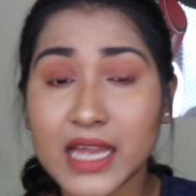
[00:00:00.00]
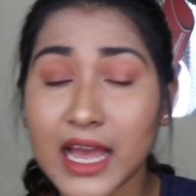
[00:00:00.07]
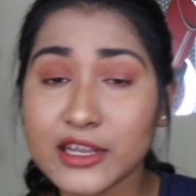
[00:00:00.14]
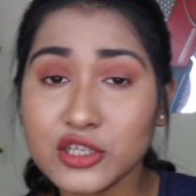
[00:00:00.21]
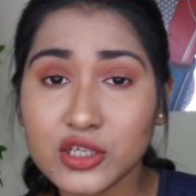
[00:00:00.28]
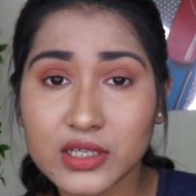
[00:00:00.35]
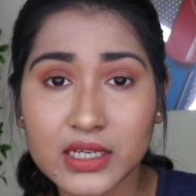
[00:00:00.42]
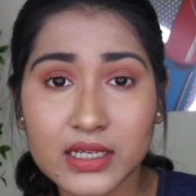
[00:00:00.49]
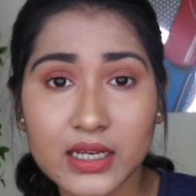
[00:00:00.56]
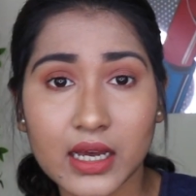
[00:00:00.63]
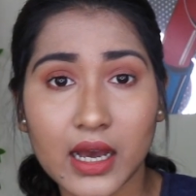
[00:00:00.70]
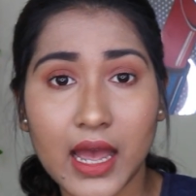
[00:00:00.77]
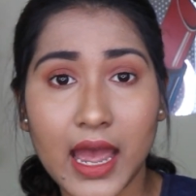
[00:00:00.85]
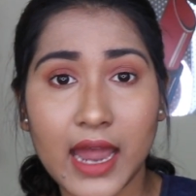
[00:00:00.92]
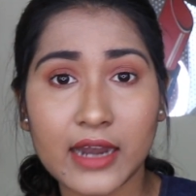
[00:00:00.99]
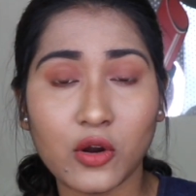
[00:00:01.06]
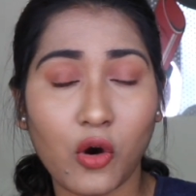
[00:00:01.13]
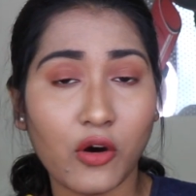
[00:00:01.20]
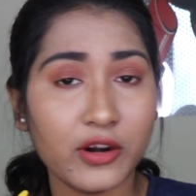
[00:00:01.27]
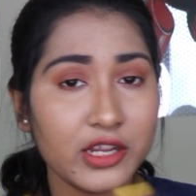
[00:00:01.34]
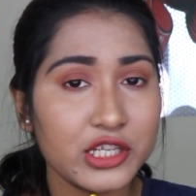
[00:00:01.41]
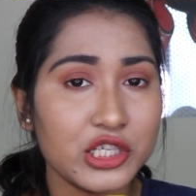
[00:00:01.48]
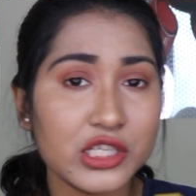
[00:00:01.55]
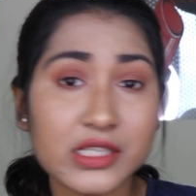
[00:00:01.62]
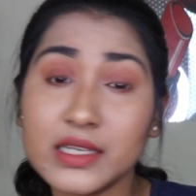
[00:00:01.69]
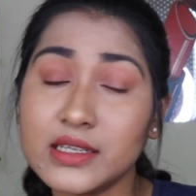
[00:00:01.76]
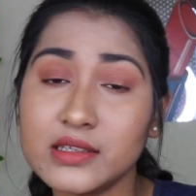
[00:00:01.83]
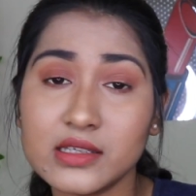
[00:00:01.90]
tangerine and
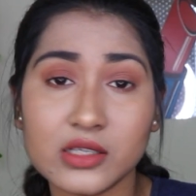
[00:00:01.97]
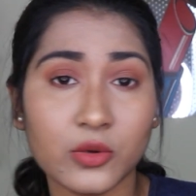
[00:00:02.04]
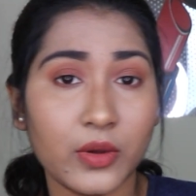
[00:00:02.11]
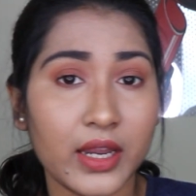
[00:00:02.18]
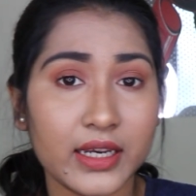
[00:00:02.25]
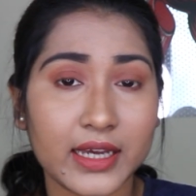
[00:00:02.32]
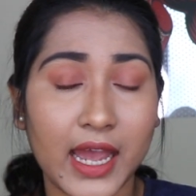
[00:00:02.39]
orangey tints to it